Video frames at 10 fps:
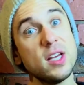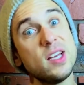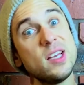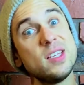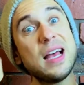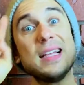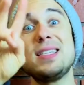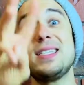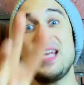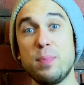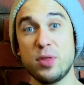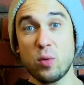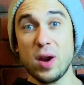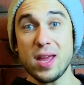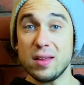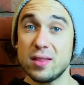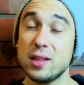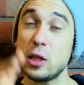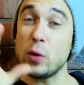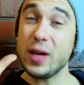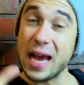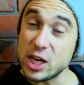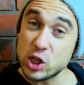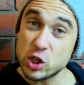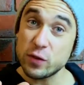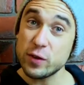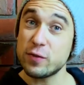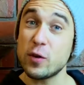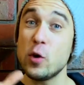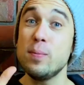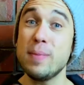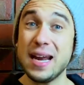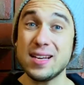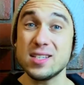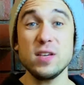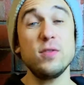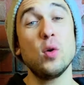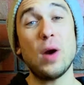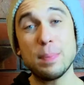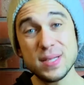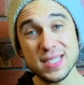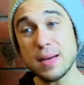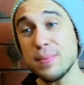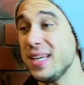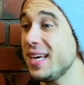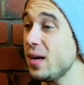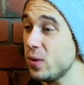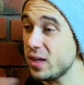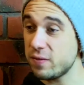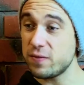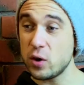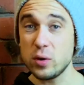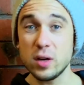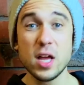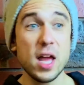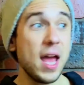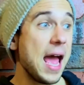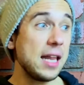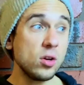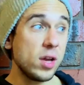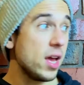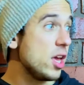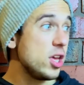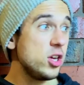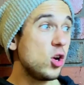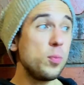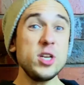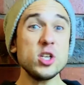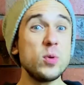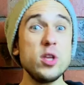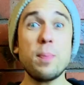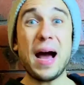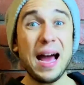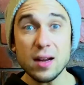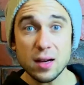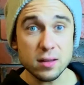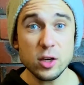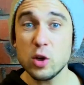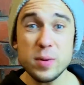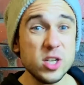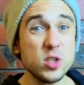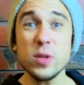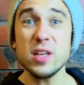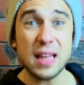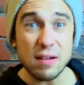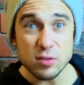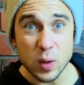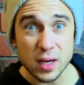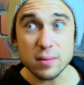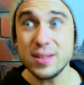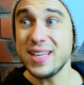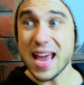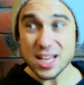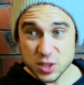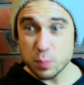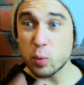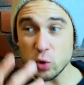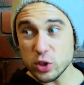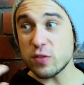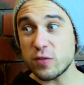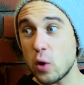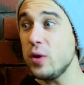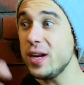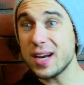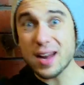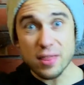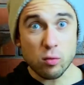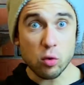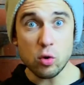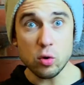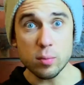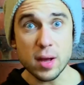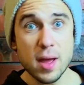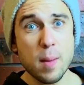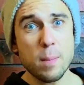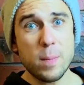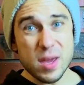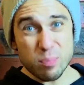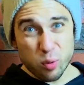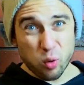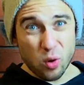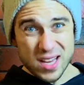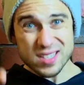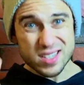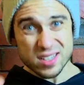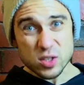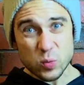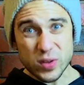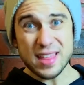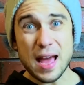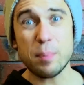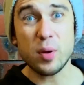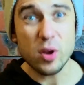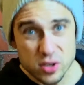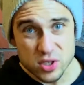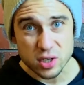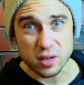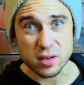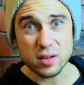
So that's step 3. The location of your phone matters. If you're up to something, get rid of the phone. And look, you could be just with your partner. You could be just with your loved one. Yes, put your phone in another room. Be present with that person.